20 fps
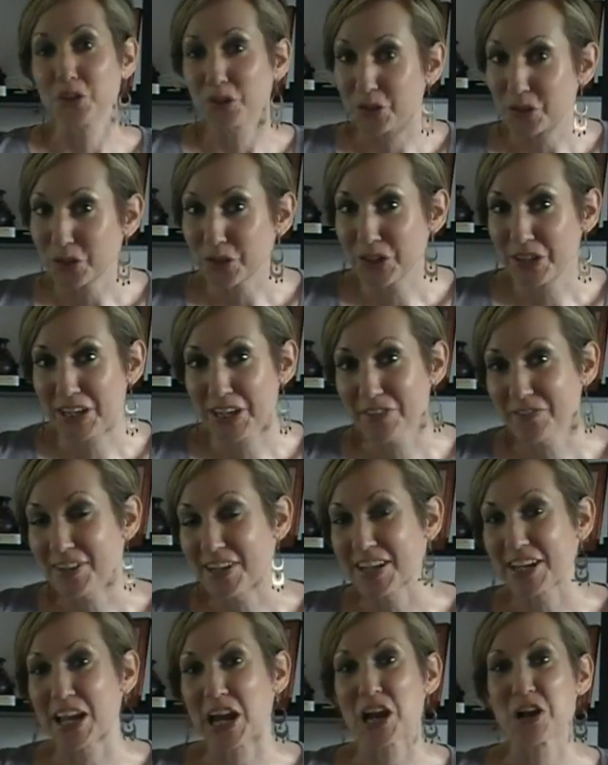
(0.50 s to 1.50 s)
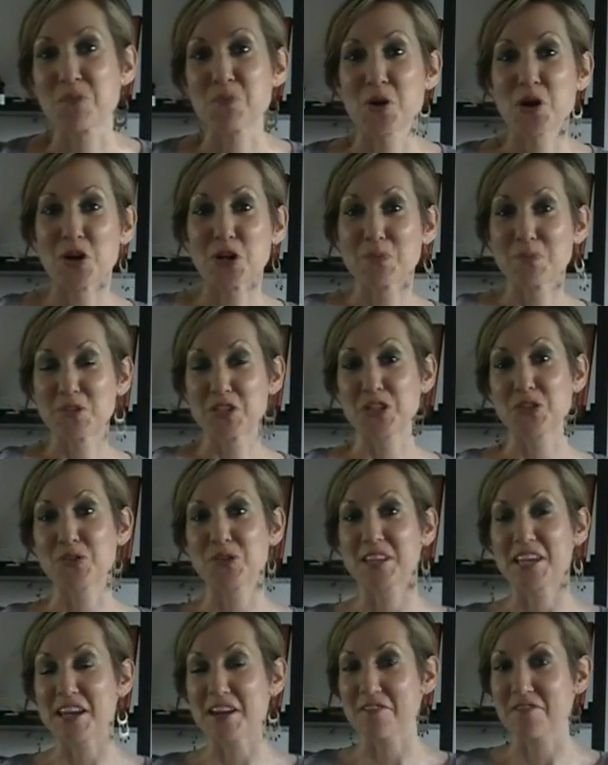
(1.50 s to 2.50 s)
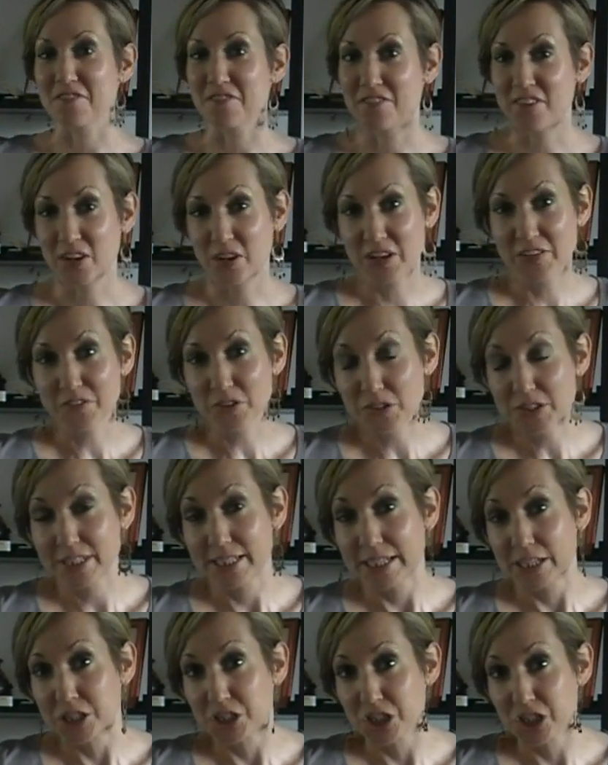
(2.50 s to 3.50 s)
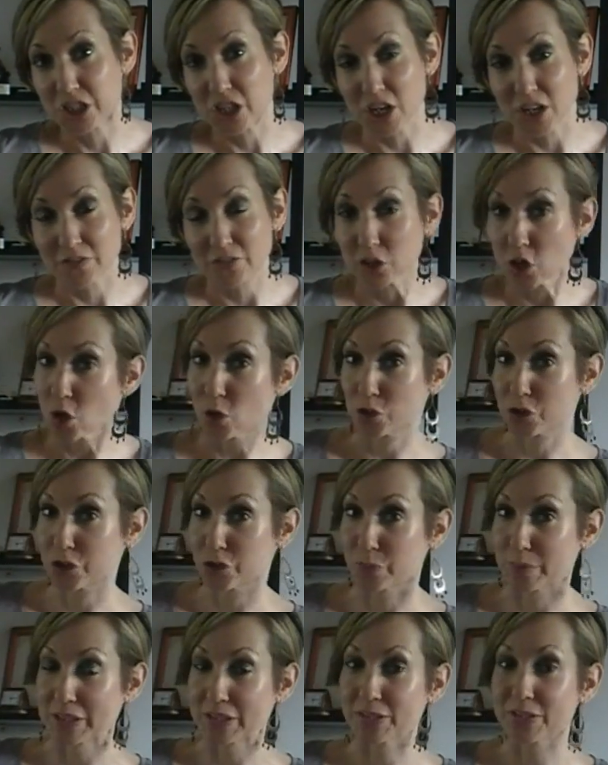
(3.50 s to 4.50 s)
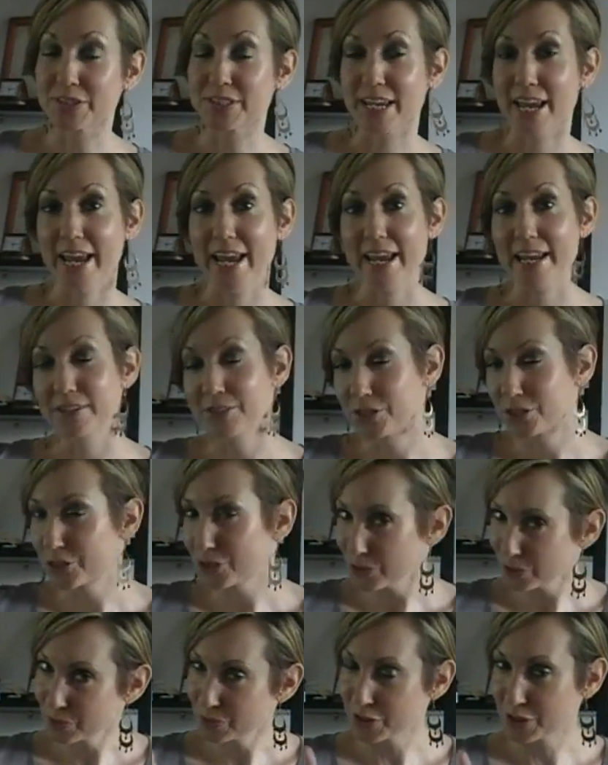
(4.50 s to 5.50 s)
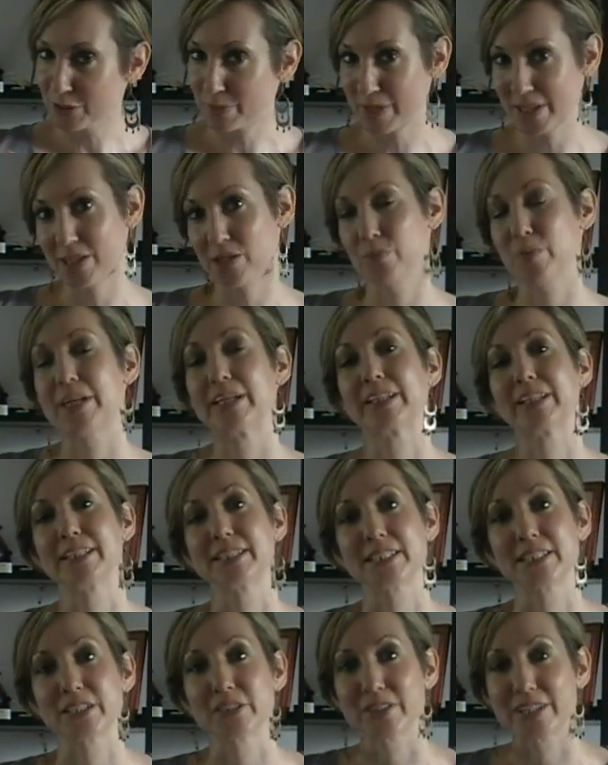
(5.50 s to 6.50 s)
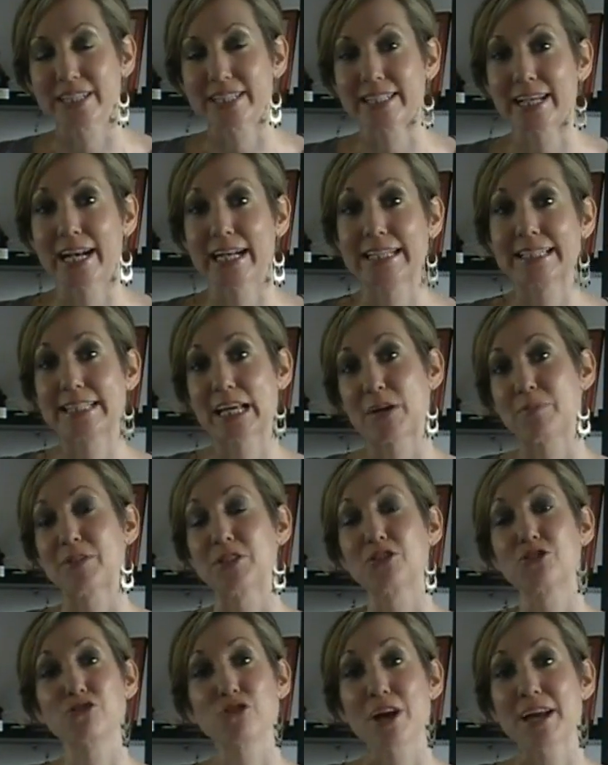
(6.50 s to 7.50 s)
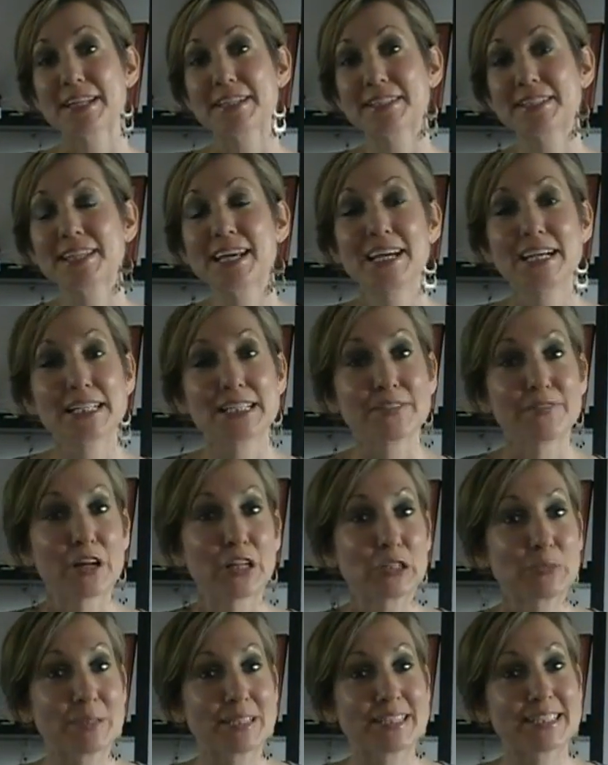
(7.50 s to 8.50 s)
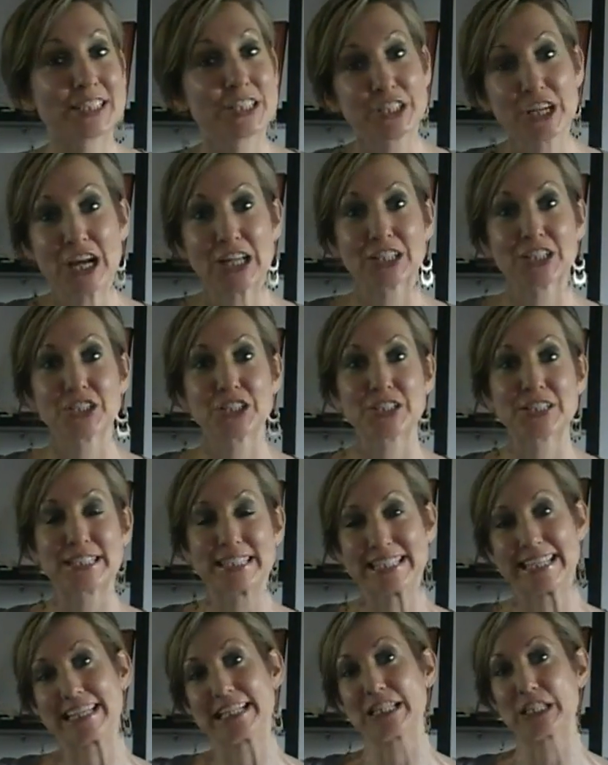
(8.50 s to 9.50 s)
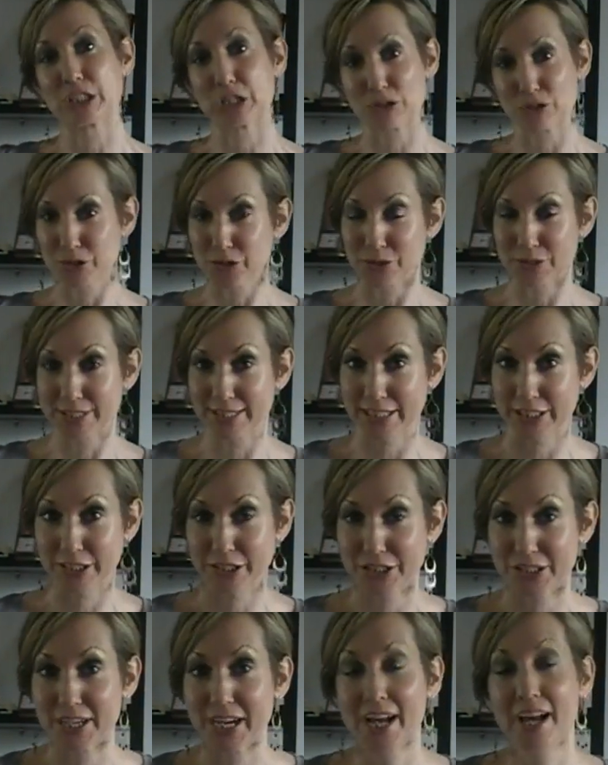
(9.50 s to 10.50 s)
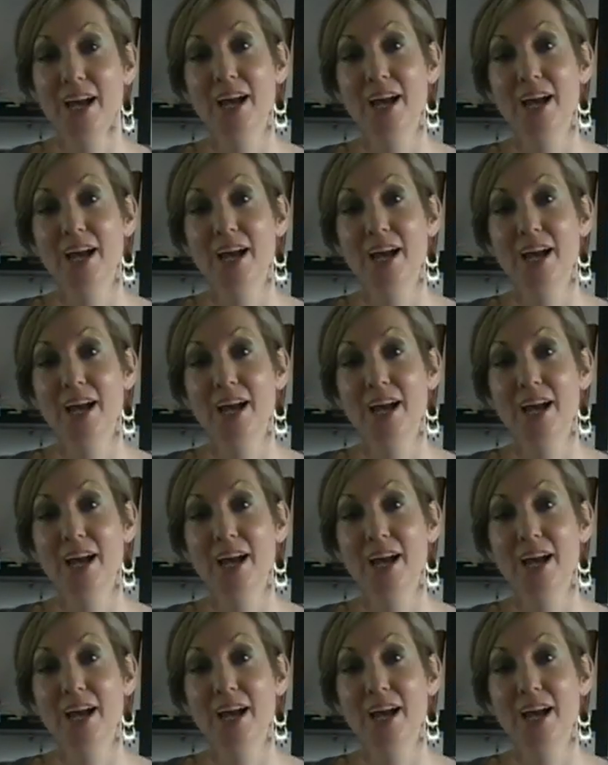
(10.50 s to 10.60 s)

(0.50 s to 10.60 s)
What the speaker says: Good evening and welcome to the very first edition of Culture Wheels, a soon-to-be weekly series that examines trends, developments, and challenges in the cultural sector.